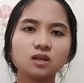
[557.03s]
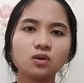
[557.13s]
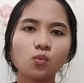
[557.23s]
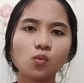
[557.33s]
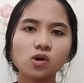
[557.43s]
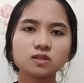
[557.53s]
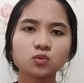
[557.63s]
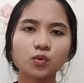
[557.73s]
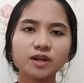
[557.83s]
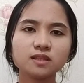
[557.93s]
was
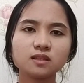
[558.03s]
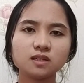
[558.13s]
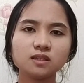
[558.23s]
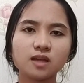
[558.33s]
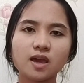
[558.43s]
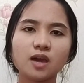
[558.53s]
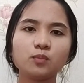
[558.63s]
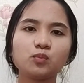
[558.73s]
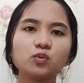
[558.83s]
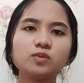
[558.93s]
written
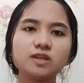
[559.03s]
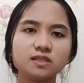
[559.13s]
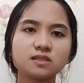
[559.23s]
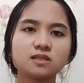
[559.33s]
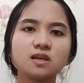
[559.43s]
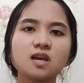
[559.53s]
and published.